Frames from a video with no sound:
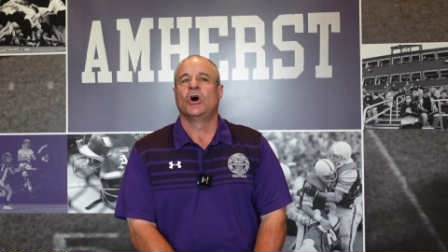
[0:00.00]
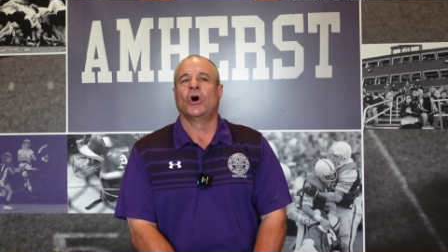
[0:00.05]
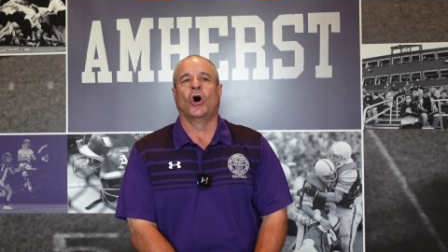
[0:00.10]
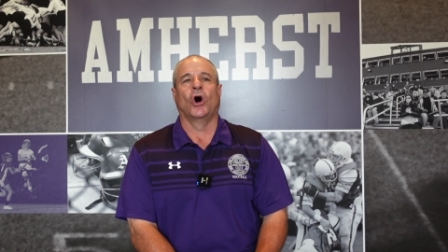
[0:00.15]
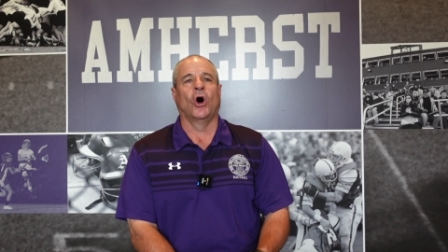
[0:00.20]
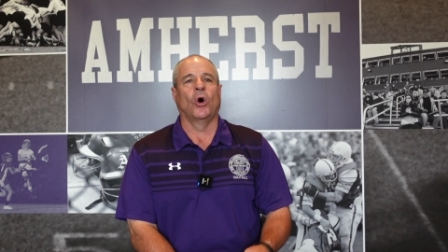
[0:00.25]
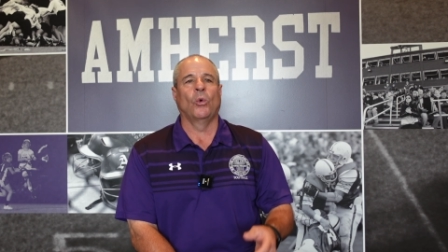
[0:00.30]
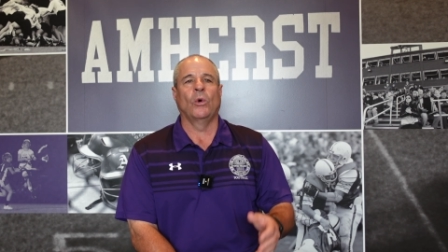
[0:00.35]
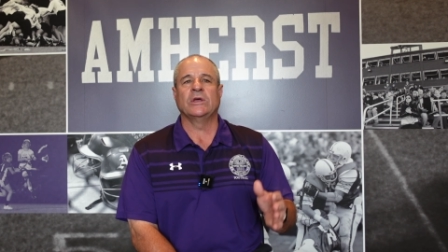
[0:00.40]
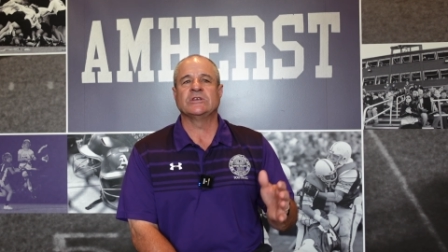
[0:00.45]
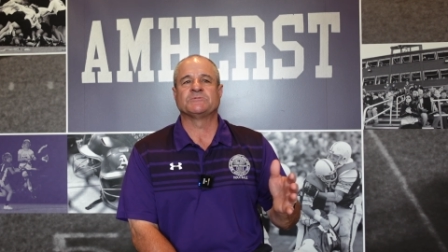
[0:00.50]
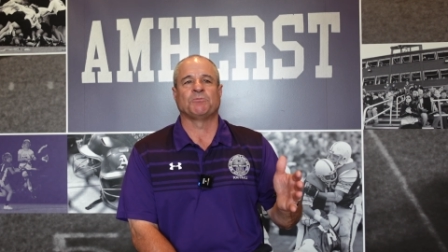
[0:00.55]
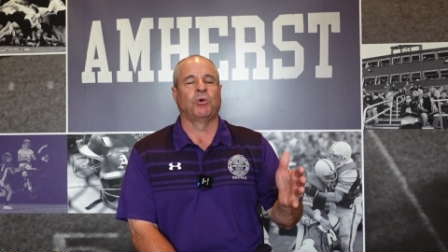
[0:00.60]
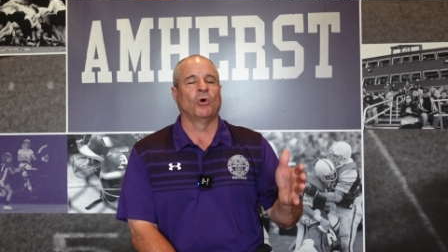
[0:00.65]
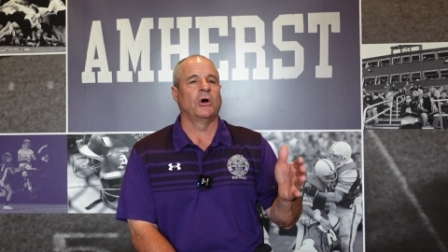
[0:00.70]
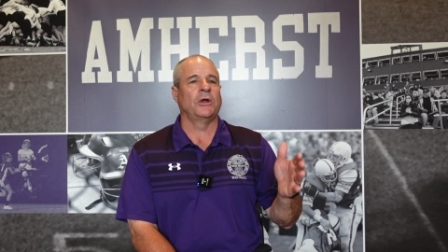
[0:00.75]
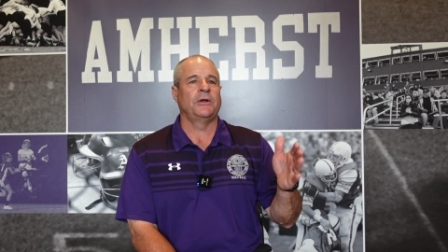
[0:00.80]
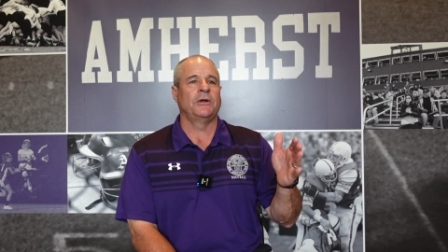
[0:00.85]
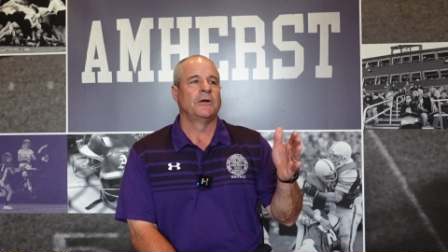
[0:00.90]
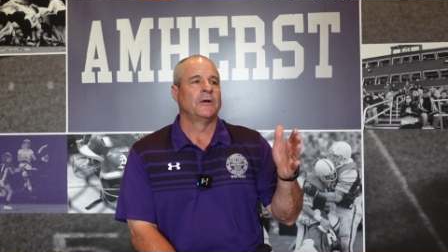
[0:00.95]
always
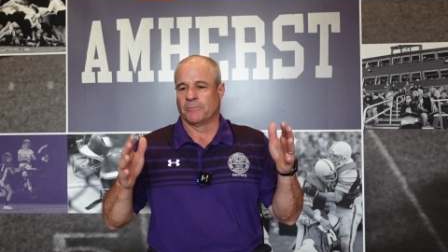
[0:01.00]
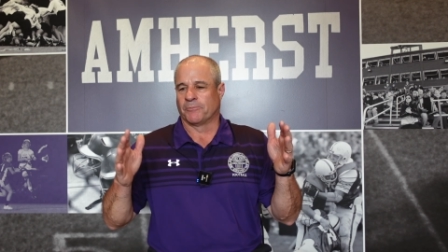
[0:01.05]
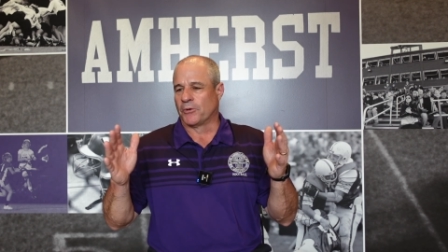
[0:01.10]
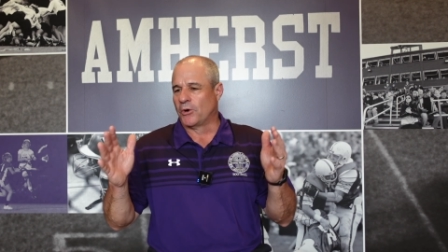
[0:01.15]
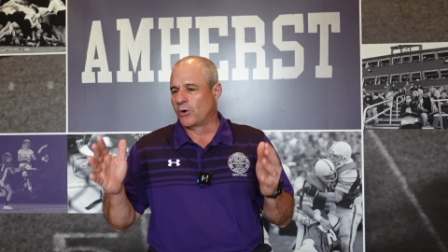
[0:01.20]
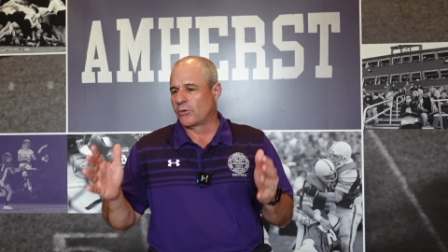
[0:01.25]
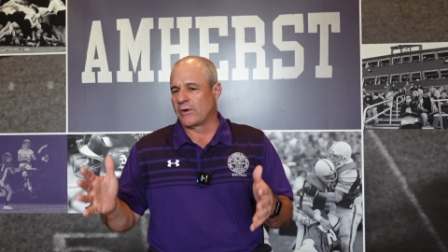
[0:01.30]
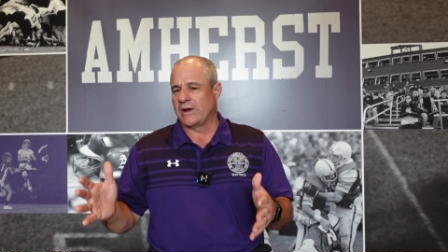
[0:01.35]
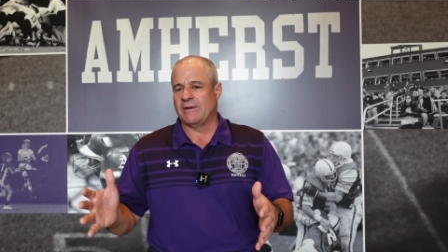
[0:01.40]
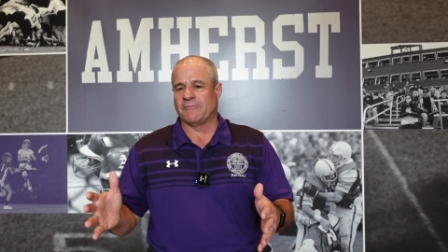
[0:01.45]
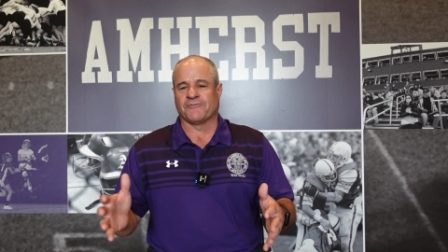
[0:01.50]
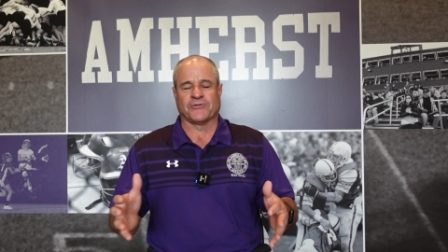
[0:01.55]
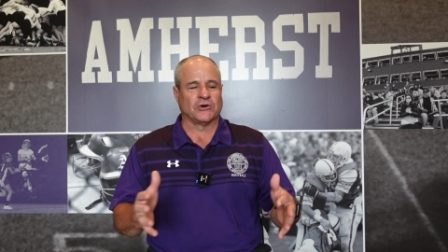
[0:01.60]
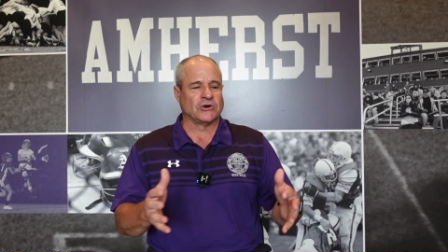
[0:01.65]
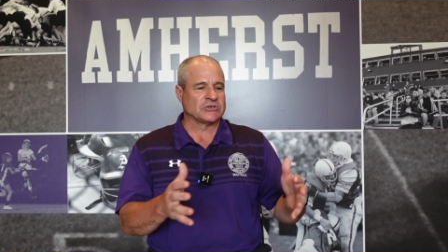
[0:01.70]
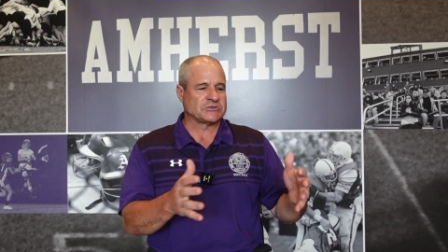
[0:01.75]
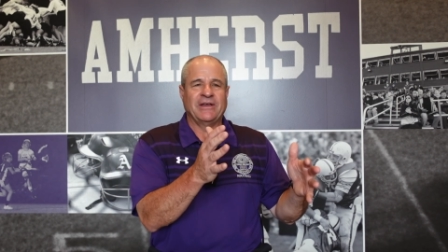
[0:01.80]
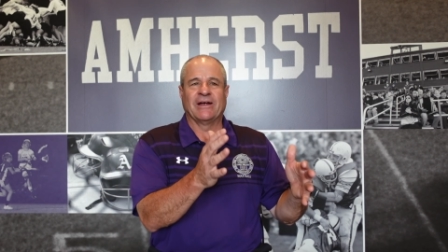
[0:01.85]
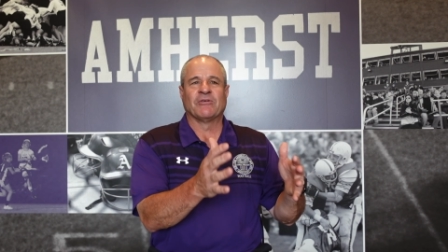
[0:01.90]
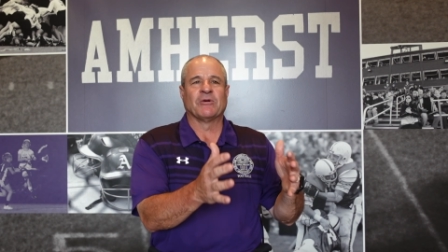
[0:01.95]
put the program
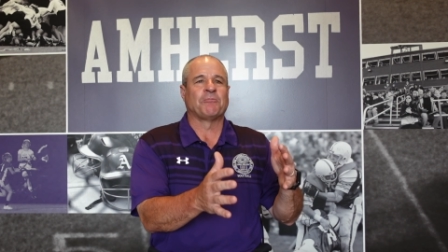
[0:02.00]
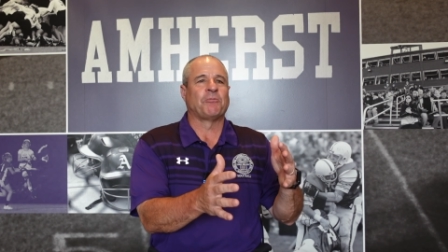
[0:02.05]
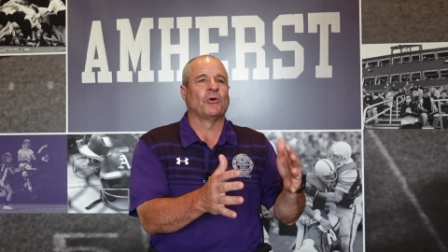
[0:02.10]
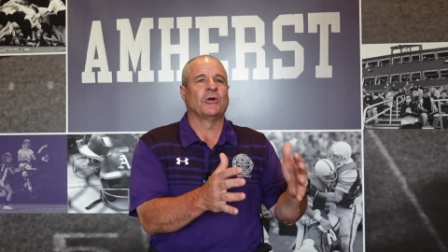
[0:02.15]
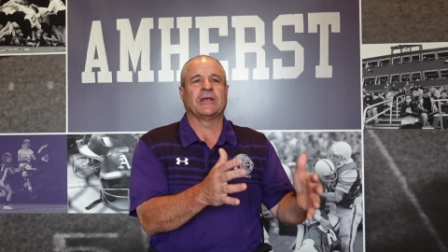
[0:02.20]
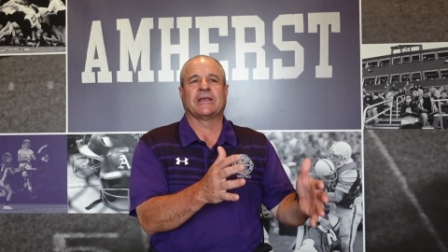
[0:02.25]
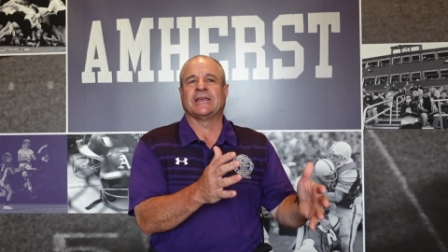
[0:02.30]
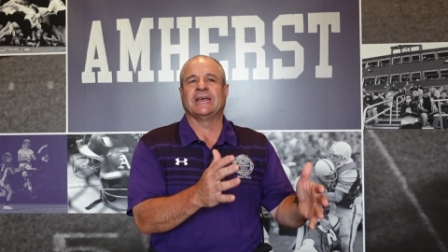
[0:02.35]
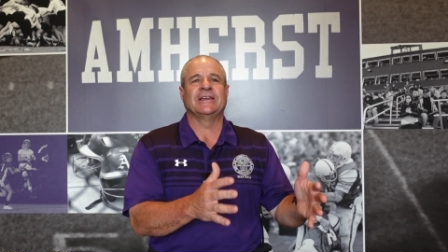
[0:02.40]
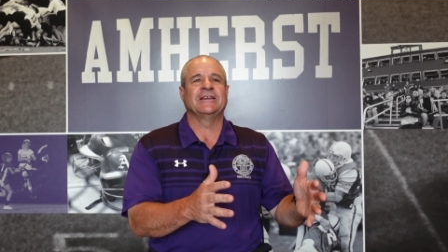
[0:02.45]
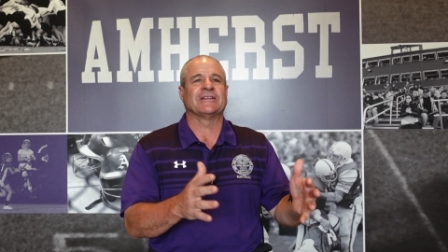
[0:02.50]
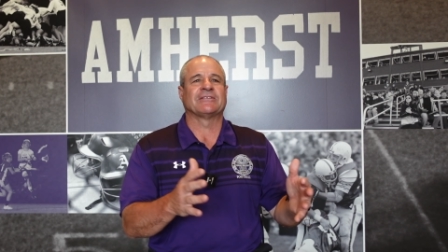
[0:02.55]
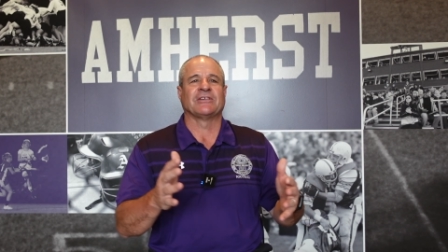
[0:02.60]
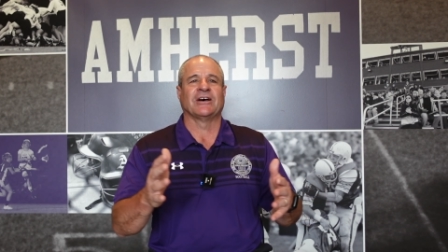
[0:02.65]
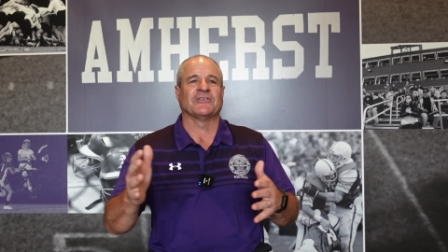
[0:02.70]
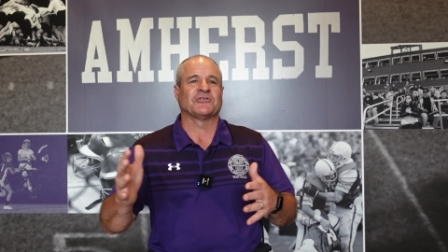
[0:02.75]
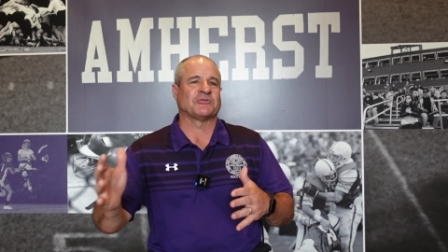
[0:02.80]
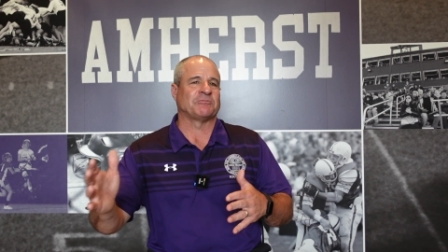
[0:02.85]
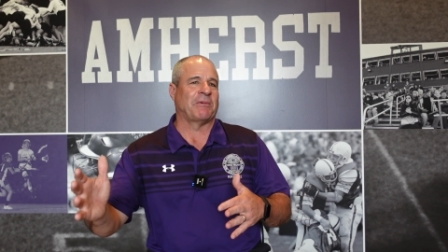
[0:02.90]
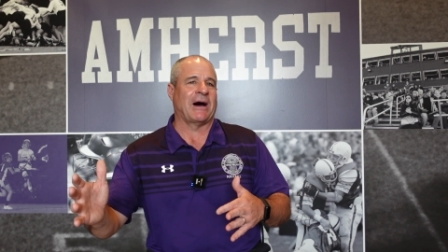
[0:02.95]
first, never put a kid in a
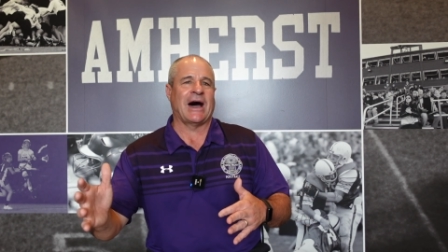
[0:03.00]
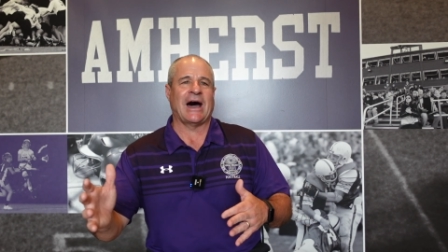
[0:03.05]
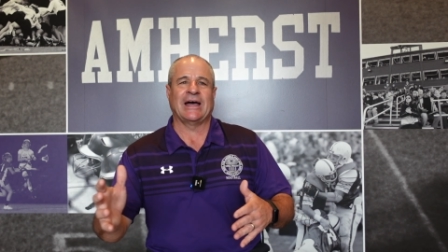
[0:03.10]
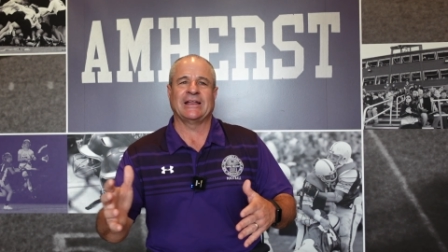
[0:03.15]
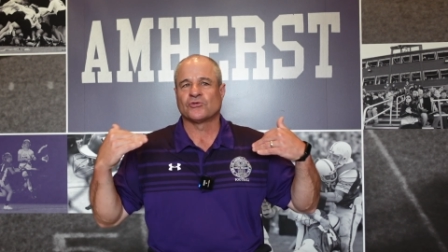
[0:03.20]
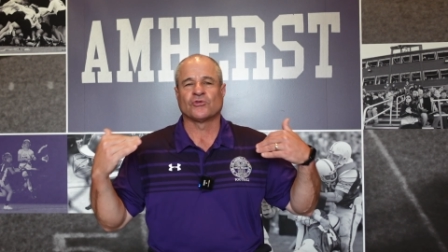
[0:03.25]
tough spot,